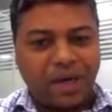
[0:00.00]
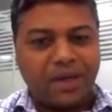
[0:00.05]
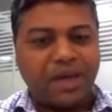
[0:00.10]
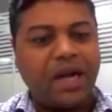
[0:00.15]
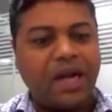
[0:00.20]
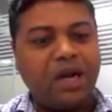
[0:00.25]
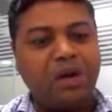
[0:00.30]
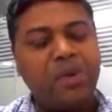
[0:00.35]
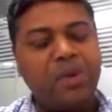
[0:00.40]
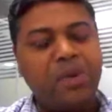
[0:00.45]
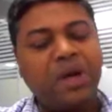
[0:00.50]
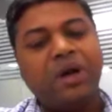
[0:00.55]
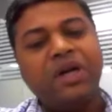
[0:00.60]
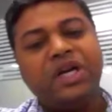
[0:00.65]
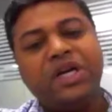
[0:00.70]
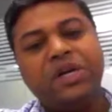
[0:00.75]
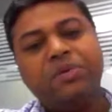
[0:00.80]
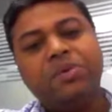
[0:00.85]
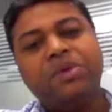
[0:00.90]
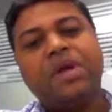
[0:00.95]
And that will be
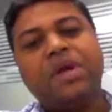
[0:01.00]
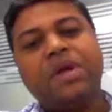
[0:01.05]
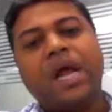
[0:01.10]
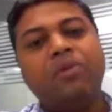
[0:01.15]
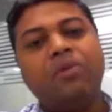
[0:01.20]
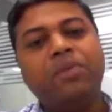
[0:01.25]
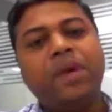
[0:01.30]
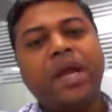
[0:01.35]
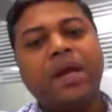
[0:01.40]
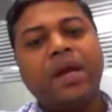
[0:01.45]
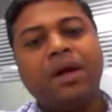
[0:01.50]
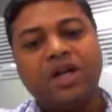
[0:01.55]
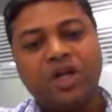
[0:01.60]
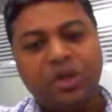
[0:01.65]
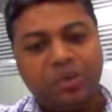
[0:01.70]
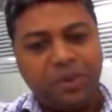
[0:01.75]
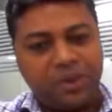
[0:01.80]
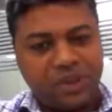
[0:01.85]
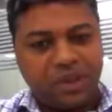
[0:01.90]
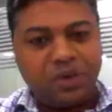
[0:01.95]
contributed an alumni
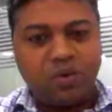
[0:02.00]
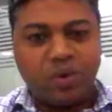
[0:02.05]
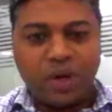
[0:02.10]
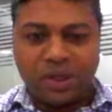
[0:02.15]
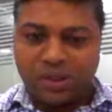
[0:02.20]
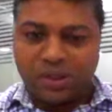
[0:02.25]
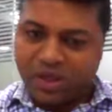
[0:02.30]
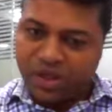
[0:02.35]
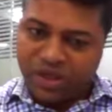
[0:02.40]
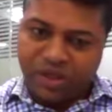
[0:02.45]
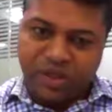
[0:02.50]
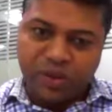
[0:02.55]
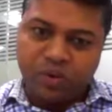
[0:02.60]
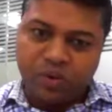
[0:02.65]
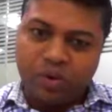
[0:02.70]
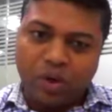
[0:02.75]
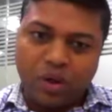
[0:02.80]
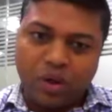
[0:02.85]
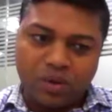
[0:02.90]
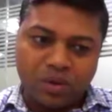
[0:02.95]
contribution towards the
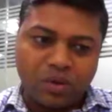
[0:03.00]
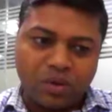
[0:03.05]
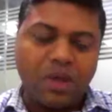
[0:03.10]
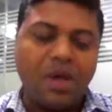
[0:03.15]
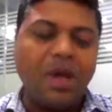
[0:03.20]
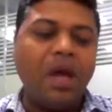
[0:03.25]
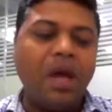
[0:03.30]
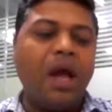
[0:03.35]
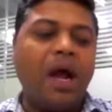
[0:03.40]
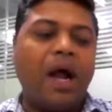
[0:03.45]
institute also.